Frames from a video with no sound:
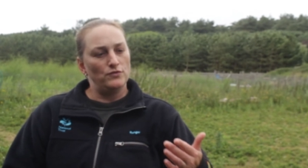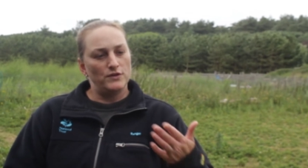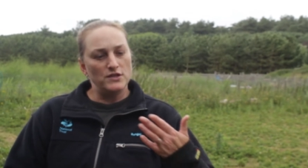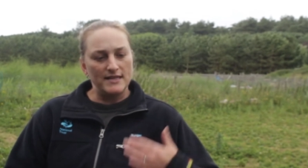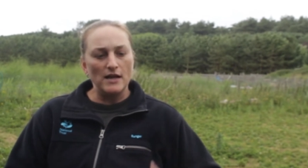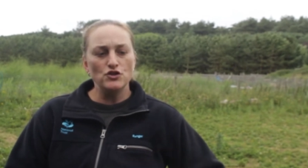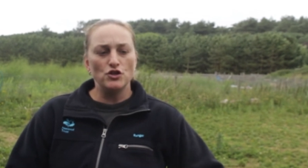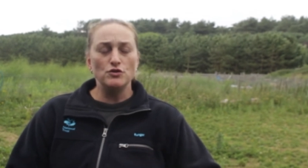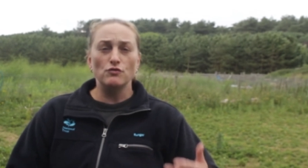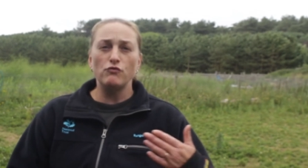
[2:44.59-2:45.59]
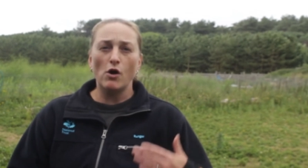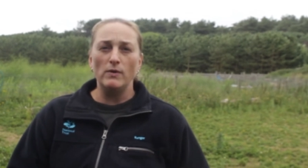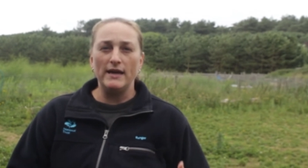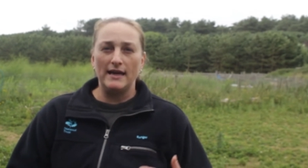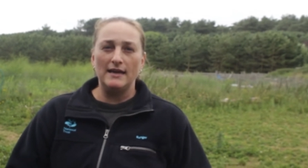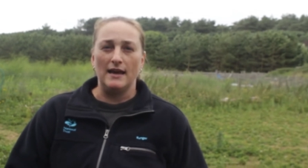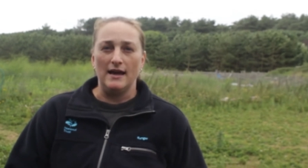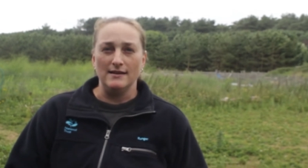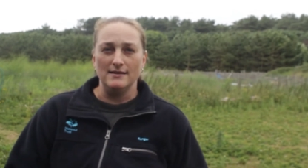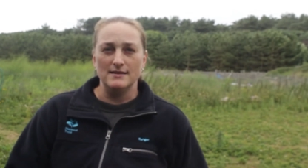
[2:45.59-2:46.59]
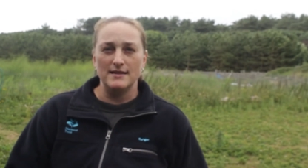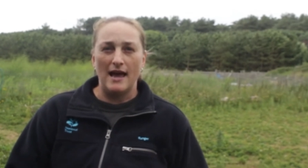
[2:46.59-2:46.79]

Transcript: the sand dunes are rolling inland,